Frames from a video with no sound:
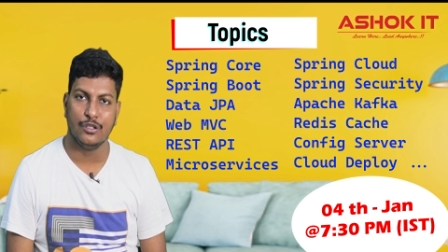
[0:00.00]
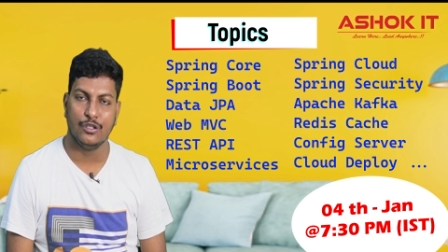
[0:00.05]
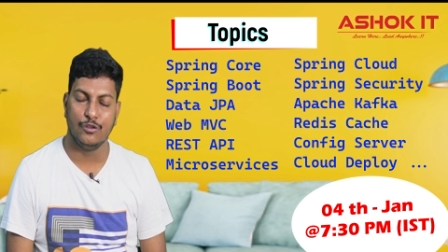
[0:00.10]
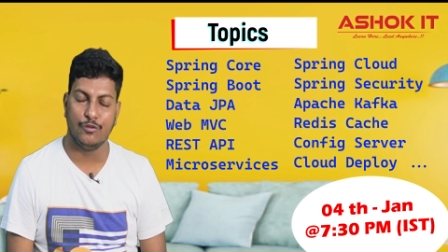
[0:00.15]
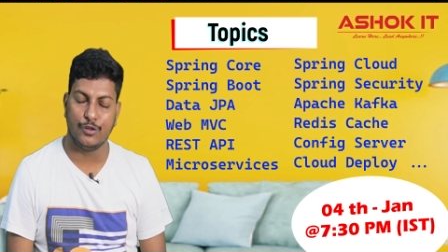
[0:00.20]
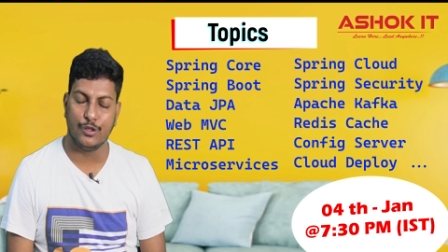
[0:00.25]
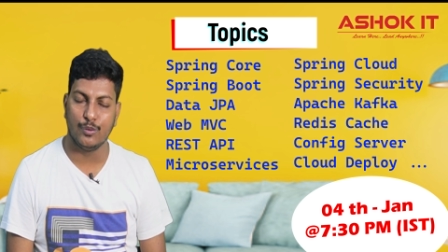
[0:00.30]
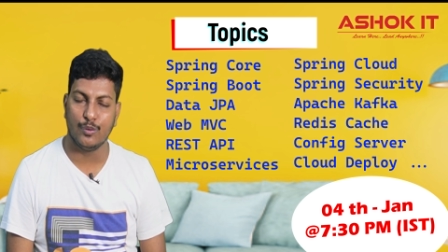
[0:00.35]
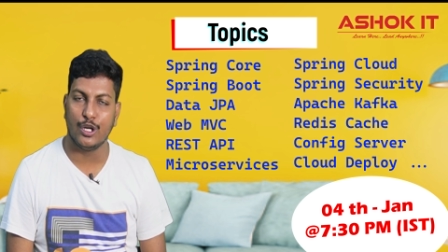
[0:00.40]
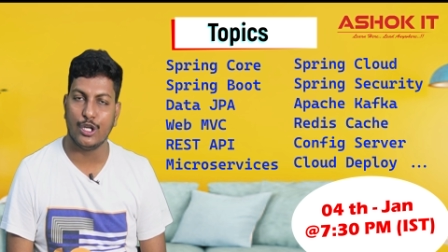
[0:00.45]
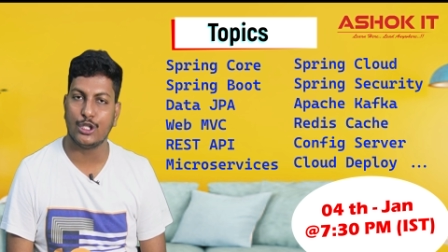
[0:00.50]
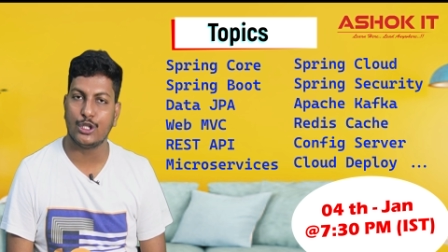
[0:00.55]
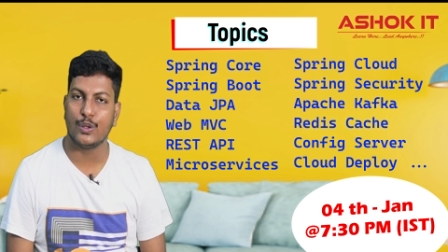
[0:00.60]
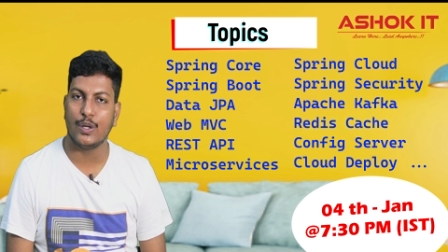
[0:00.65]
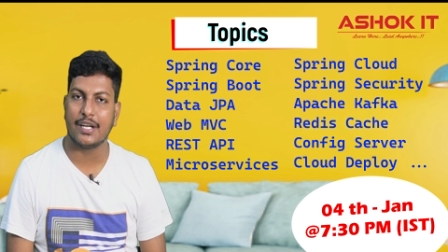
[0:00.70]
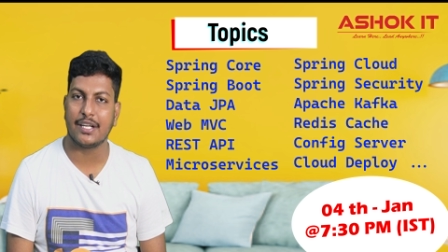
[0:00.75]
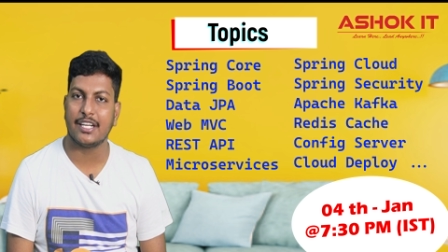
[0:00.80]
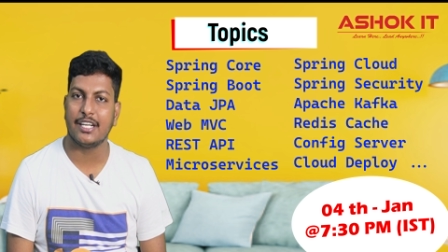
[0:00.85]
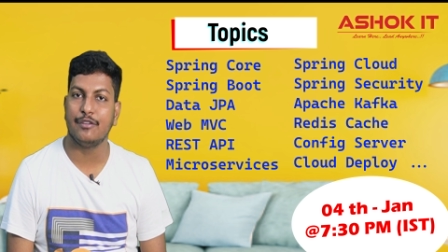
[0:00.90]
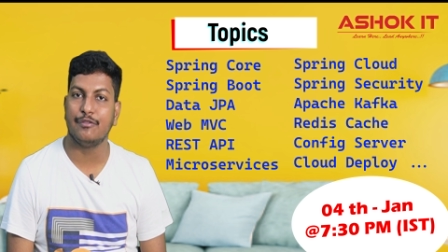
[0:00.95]
If you want to
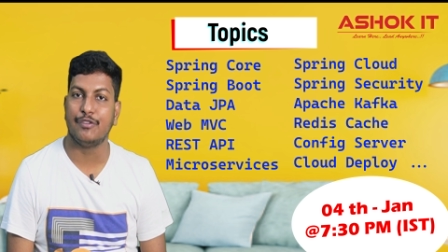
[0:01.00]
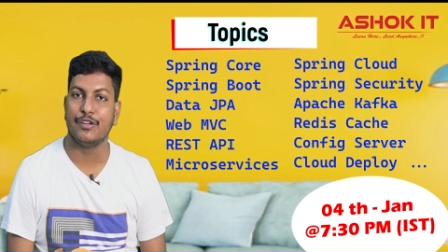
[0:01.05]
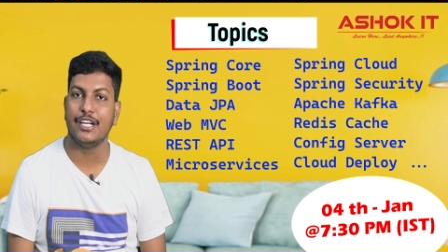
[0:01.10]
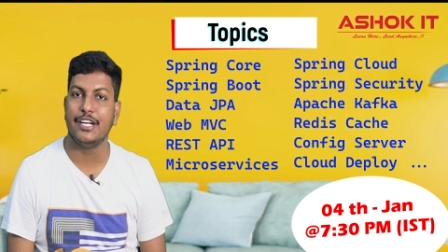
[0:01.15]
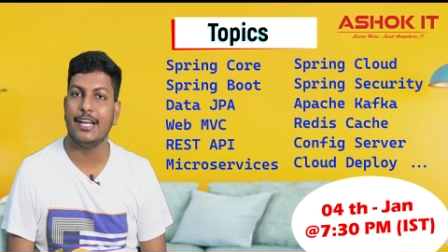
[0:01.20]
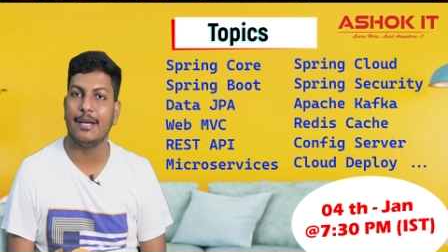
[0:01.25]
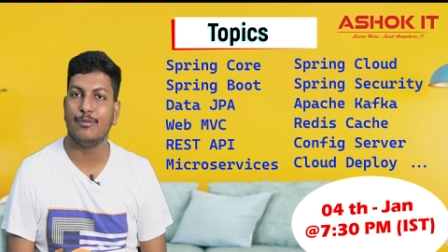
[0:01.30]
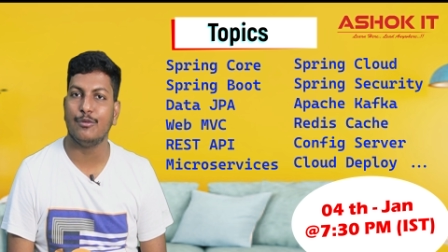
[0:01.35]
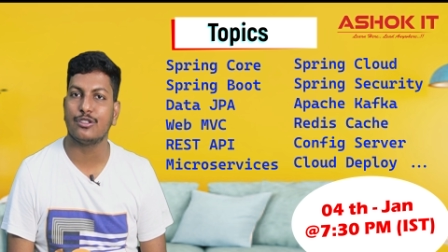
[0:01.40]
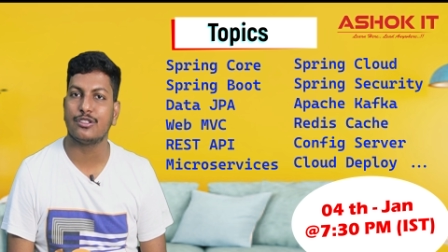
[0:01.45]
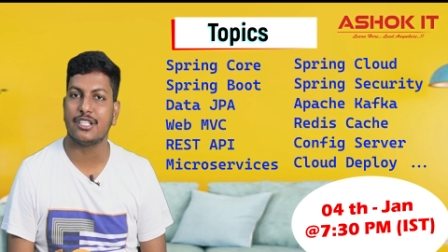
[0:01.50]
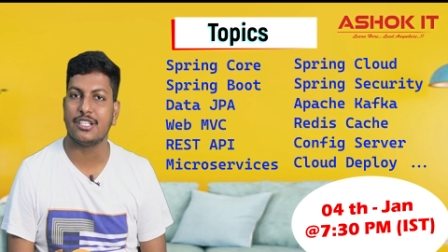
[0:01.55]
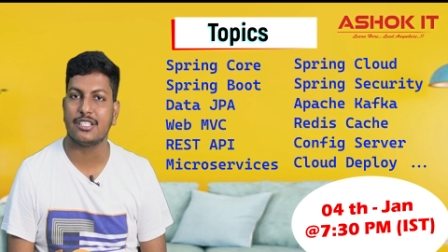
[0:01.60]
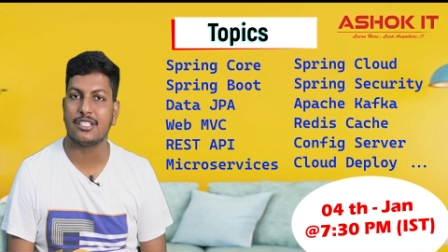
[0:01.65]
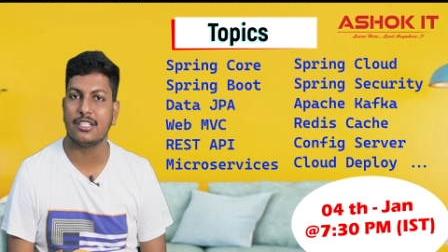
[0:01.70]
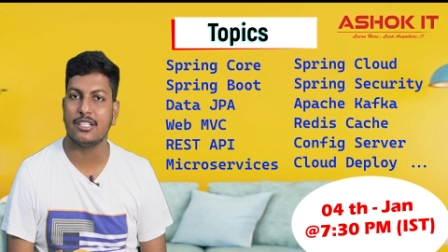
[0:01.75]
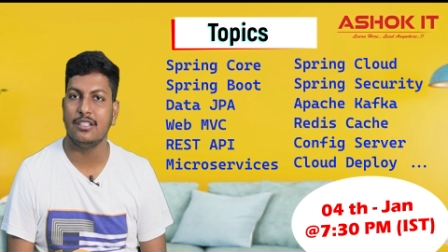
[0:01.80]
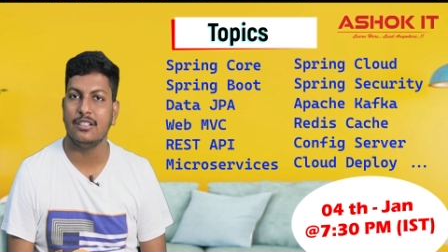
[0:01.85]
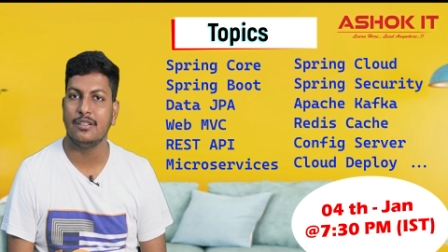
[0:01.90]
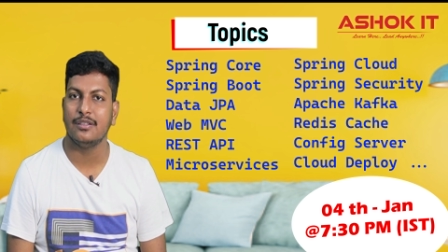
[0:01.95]
attend free demo
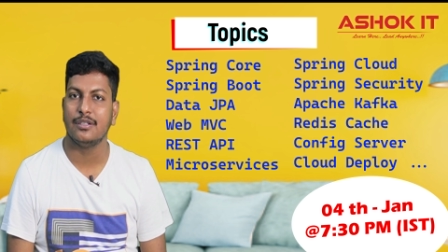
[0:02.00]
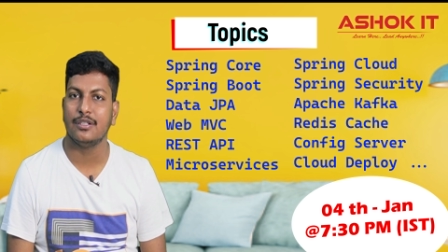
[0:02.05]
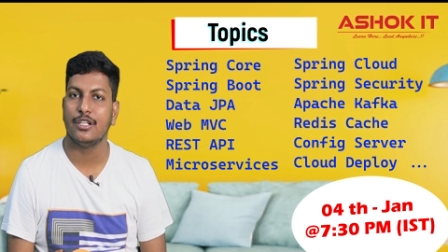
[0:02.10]
session,